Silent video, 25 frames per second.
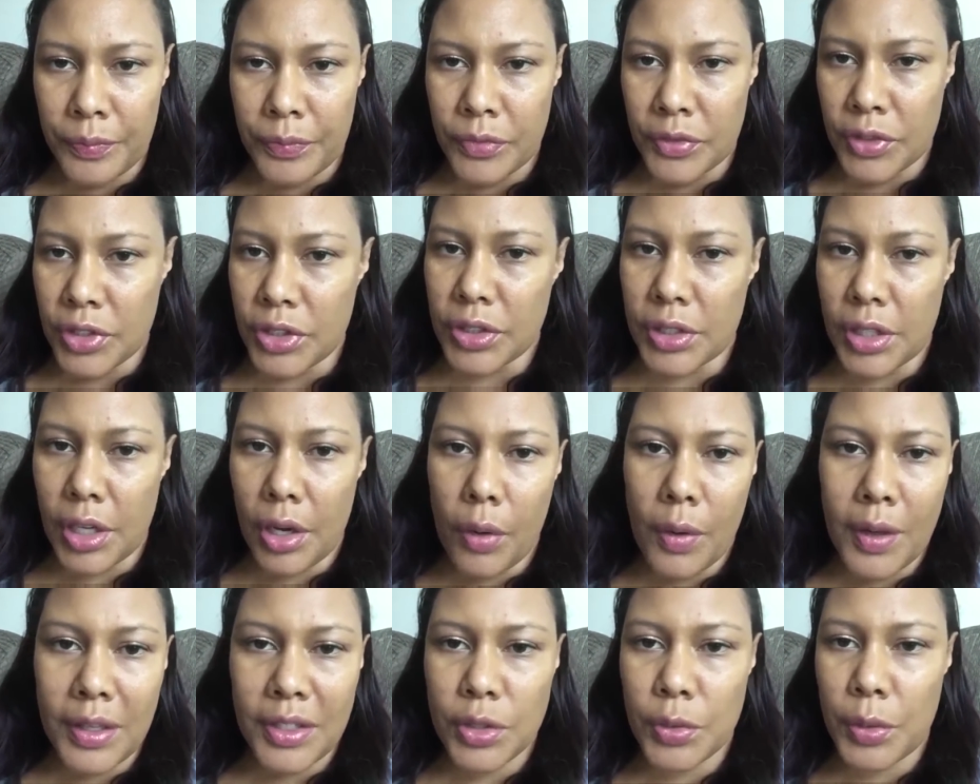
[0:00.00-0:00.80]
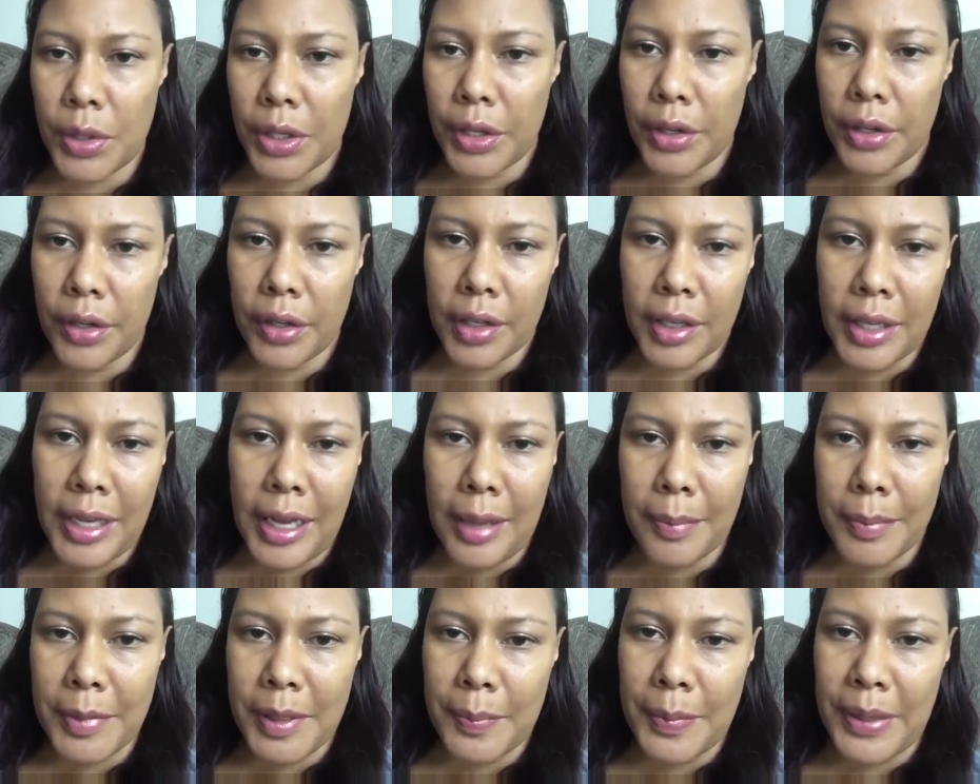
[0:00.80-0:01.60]
Just go on Twitter,
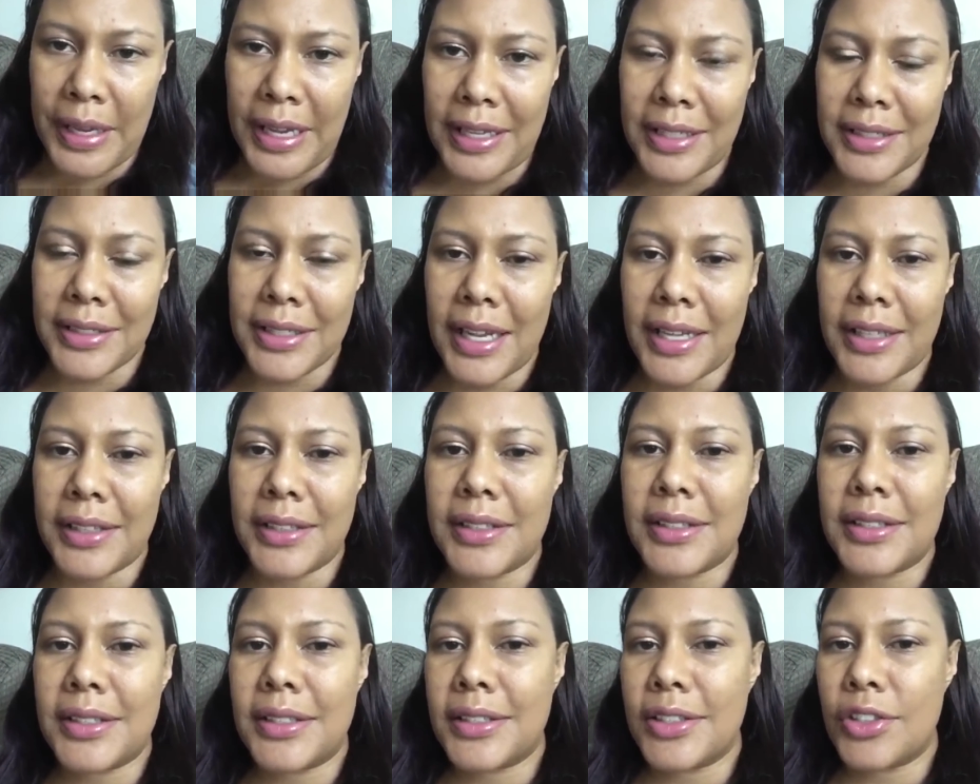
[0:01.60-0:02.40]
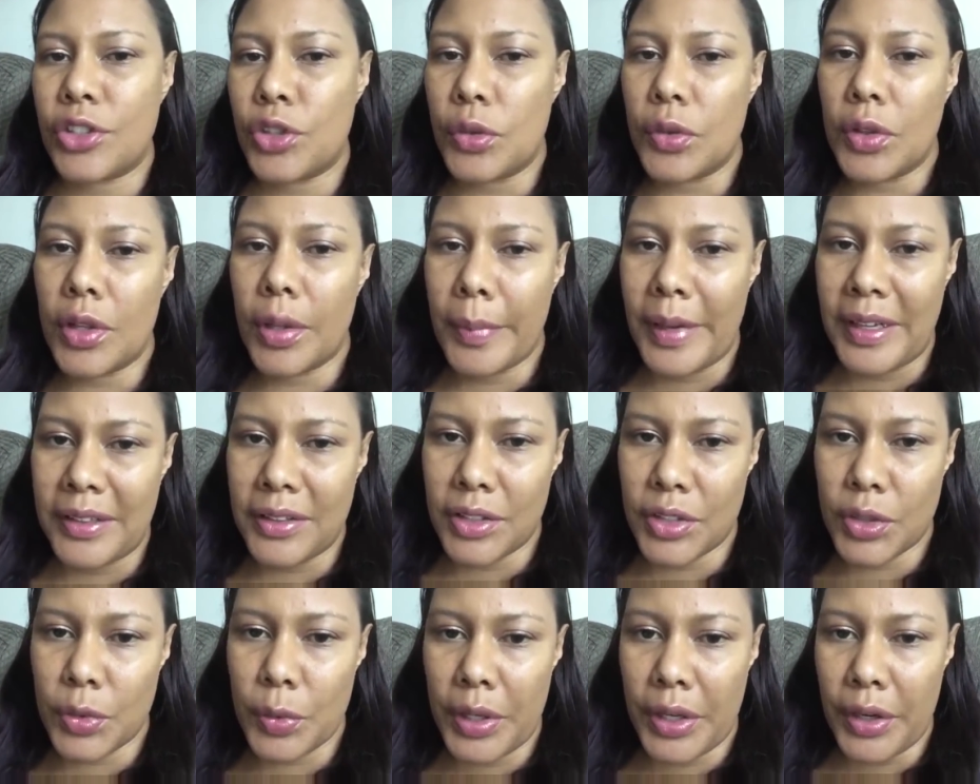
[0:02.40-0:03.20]
copy, paste, and shoot them out
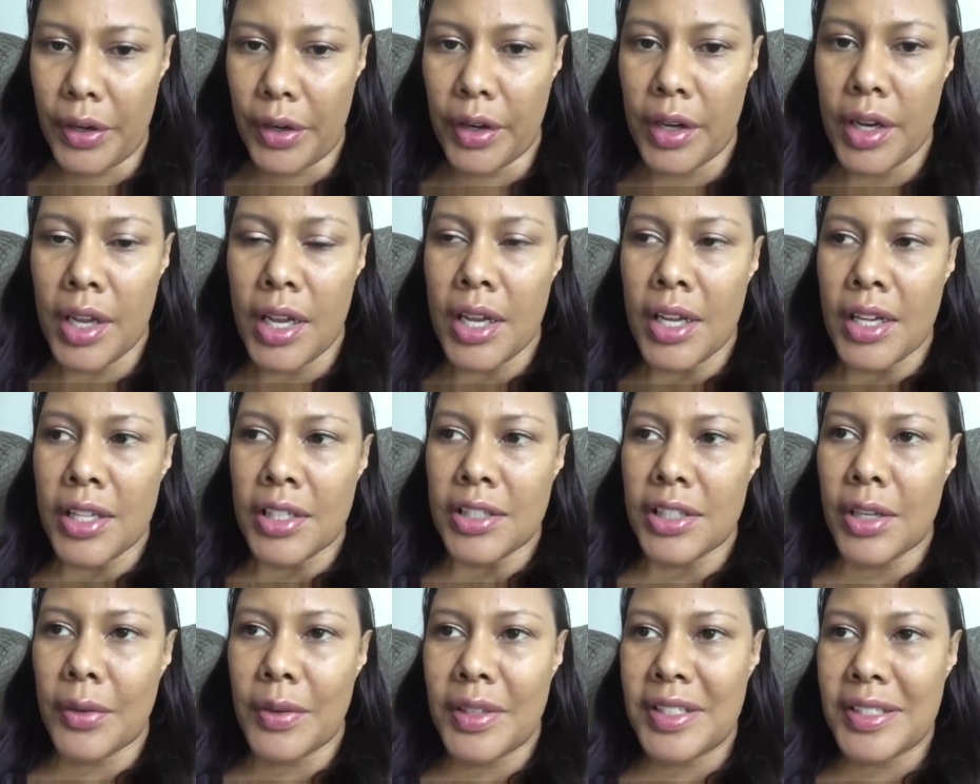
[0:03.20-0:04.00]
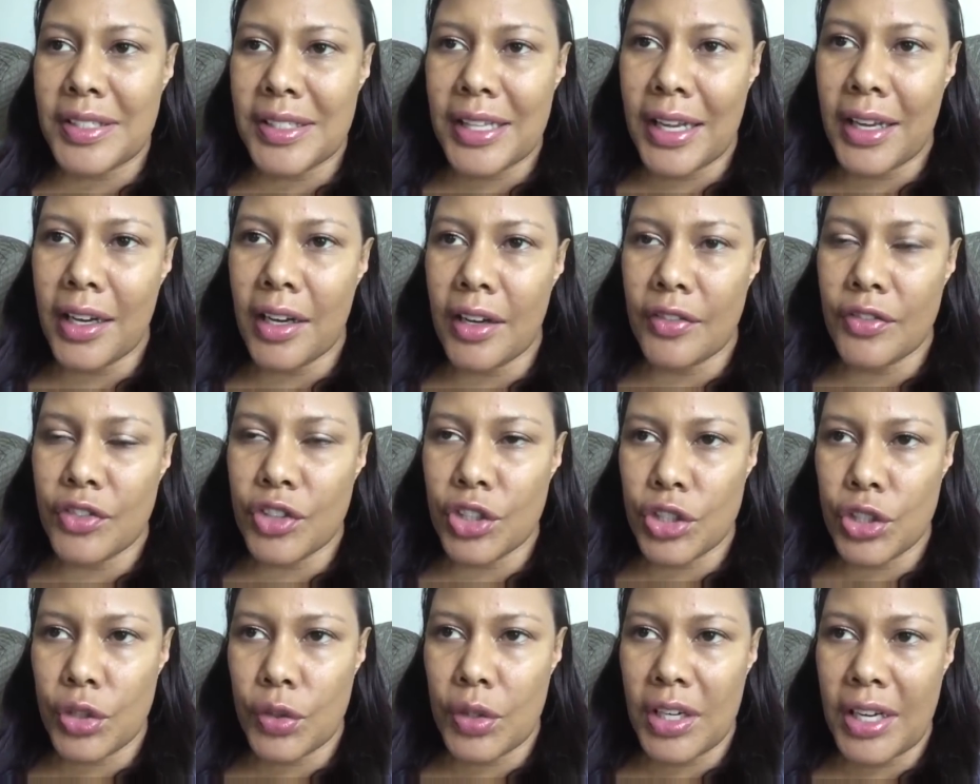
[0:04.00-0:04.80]
to Twitter. So instead of
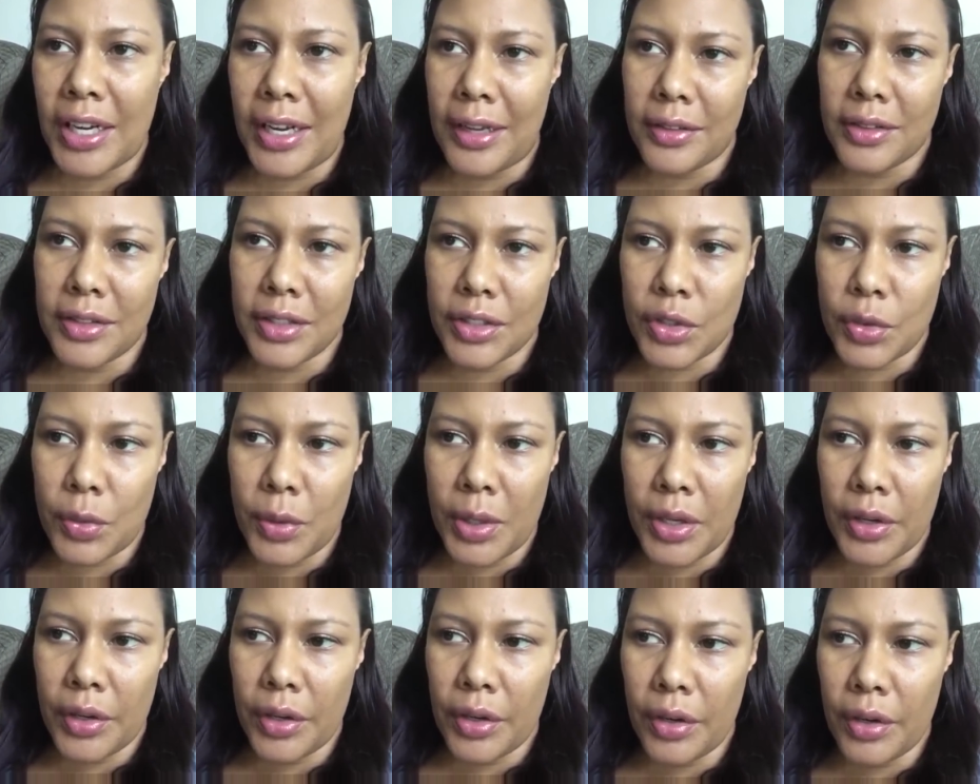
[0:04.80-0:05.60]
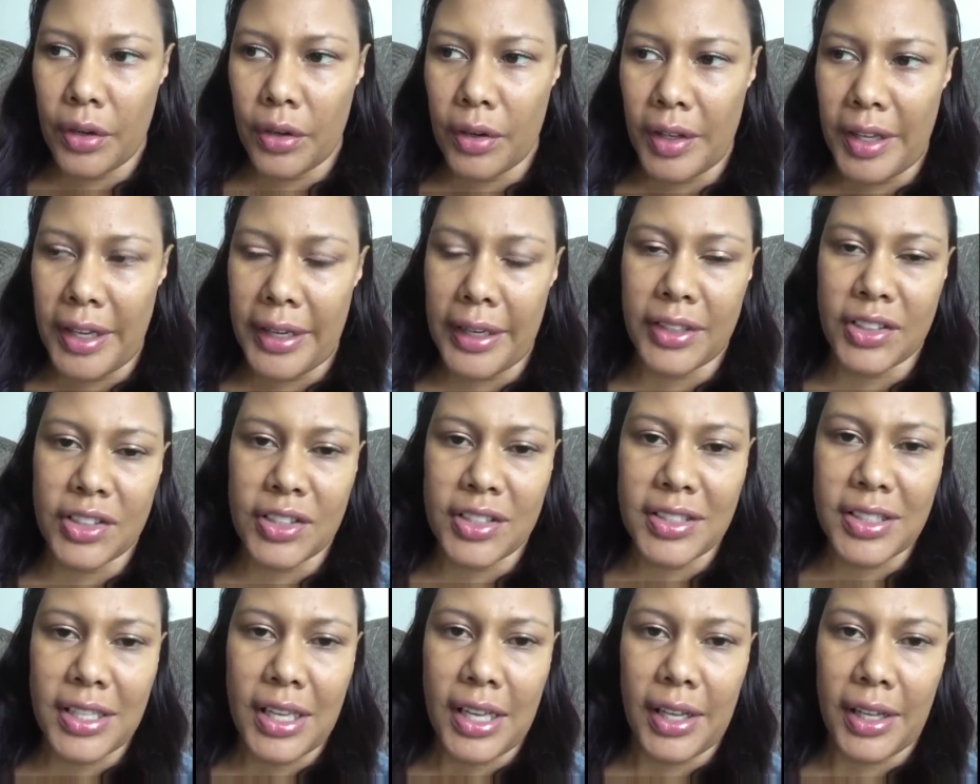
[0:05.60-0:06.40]
shooting out to Twitter like
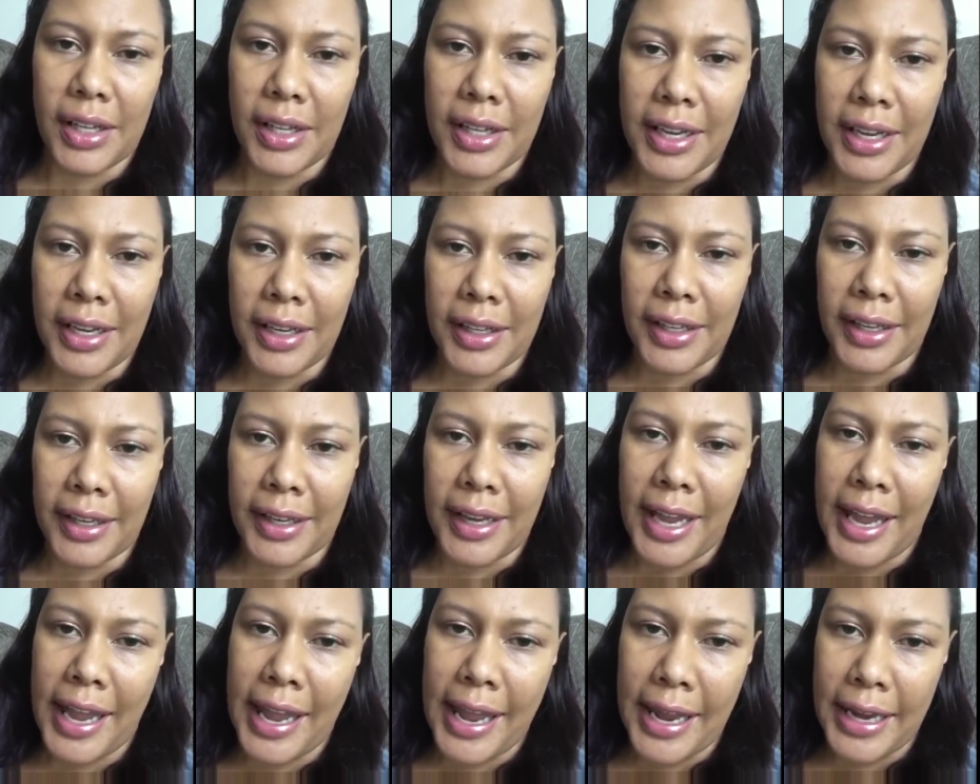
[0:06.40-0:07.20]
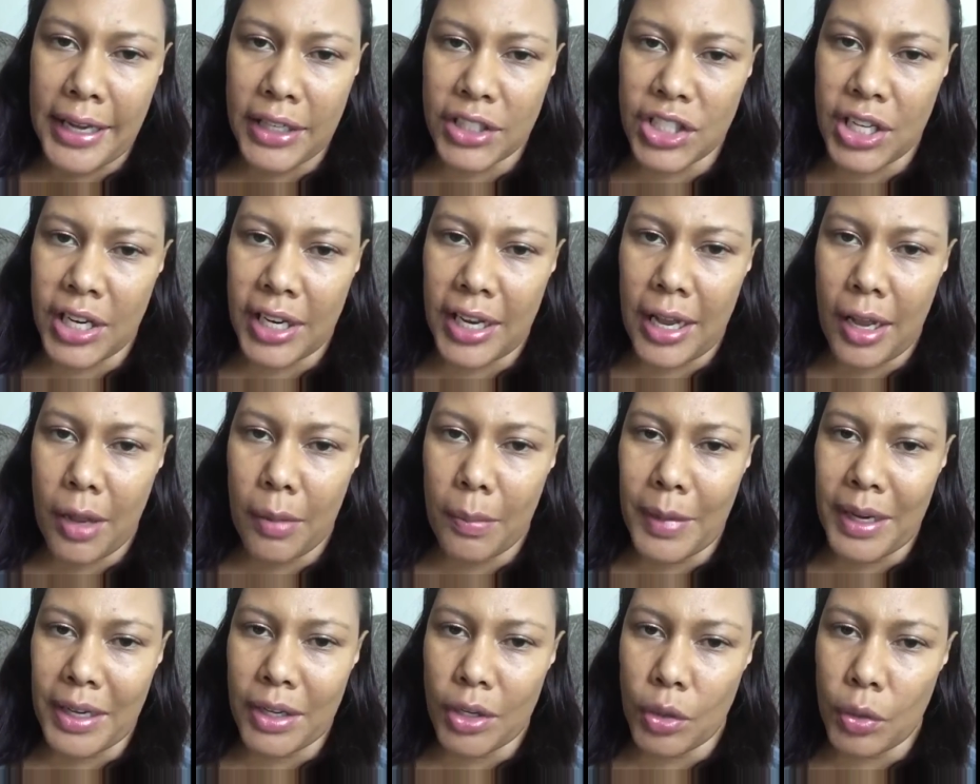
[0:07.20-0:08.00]
just a link like, hey, check out
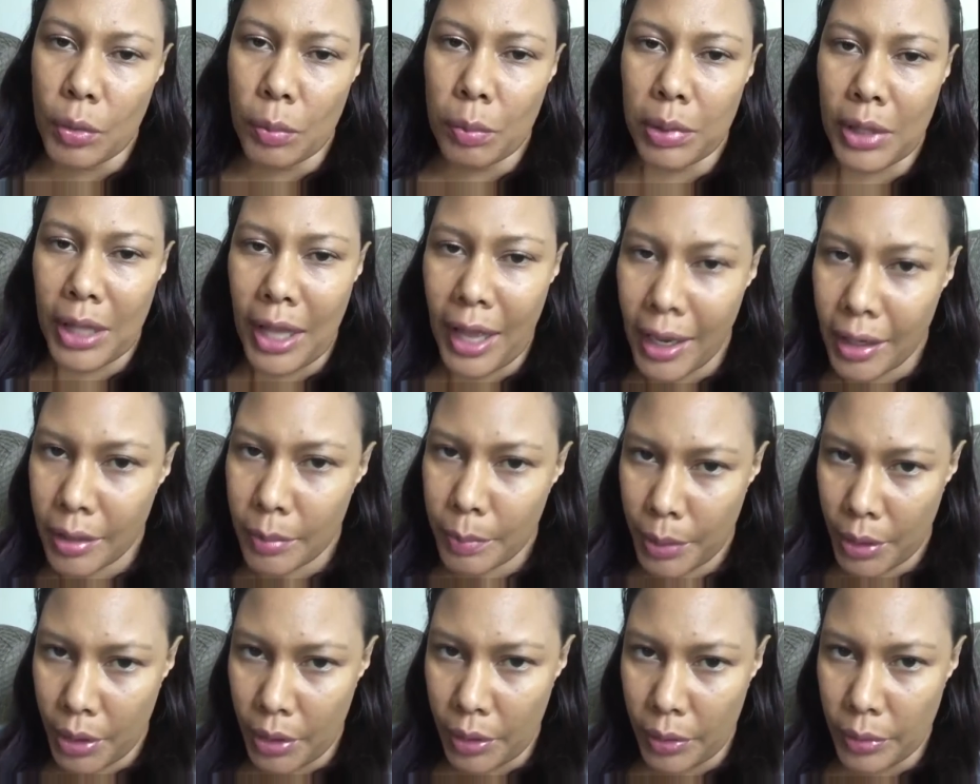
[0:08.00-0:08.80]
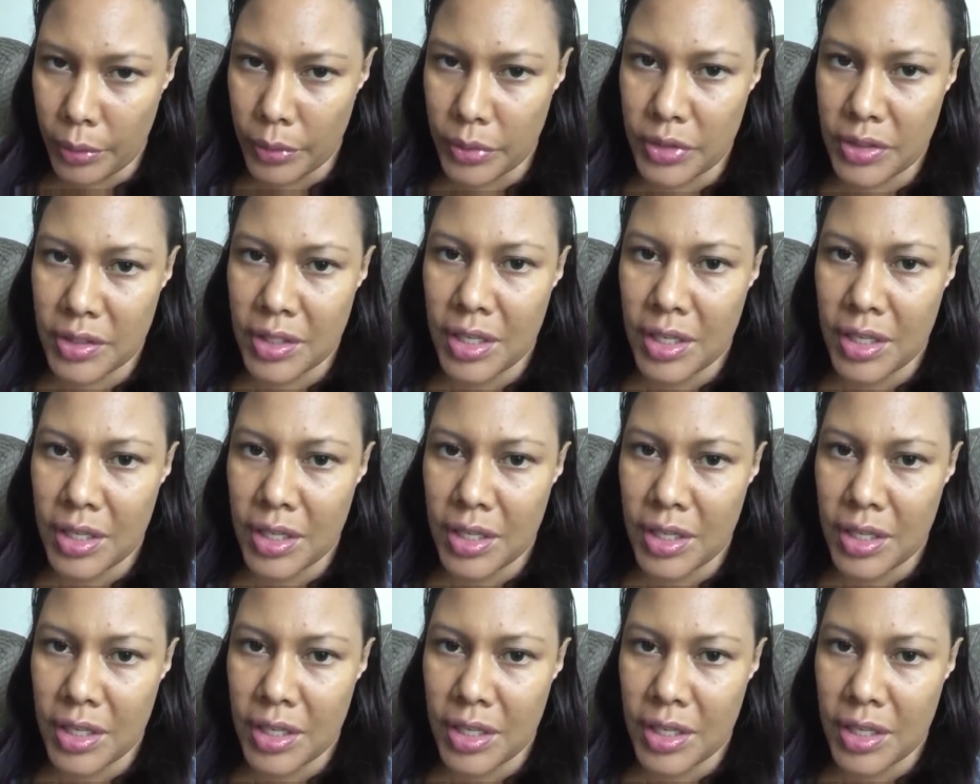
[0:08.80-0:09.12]
my new blog post,